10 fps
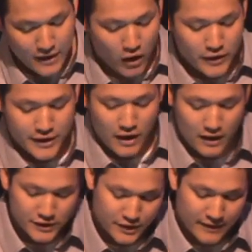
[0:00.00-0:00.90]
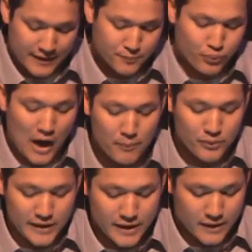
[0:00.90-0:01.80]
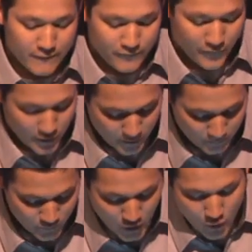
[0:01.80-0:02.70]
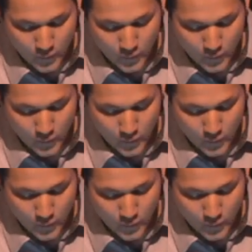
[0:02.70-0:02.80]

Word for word: in archaeology that's properly confirmed,